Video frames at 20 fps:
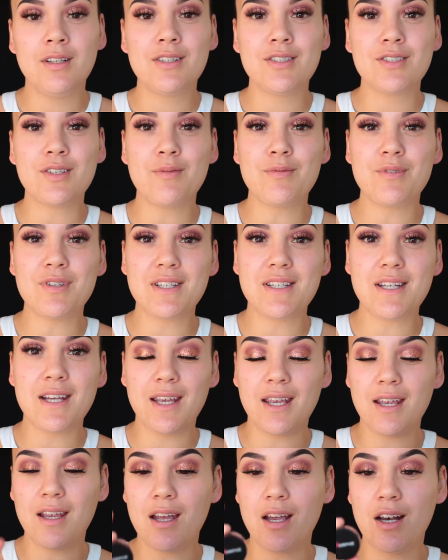So I'm just
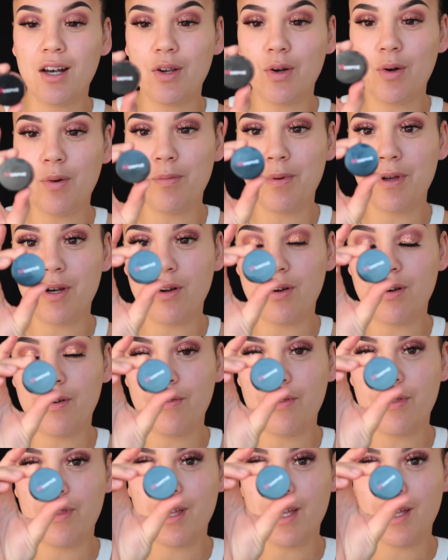taking a little bit of
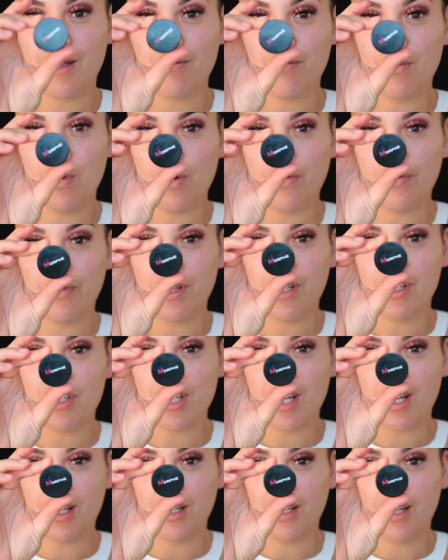the Morphe
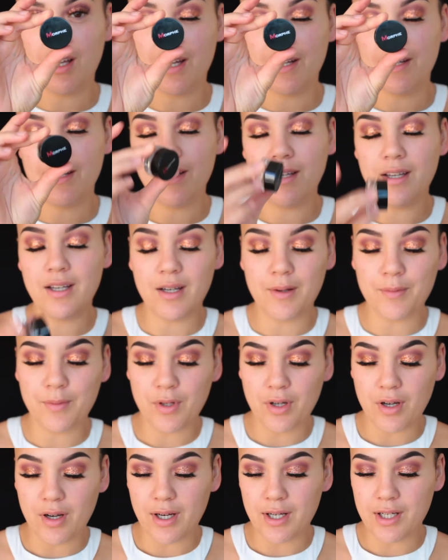gel liner and I'm
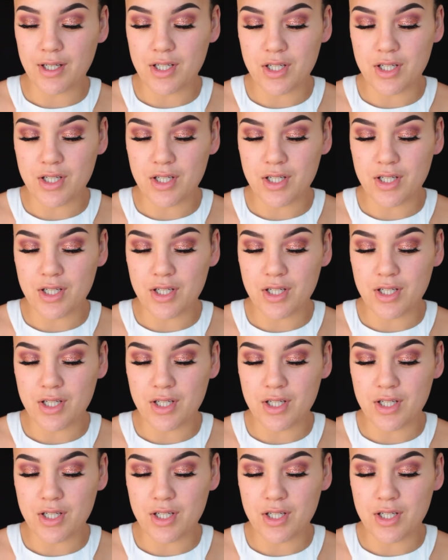going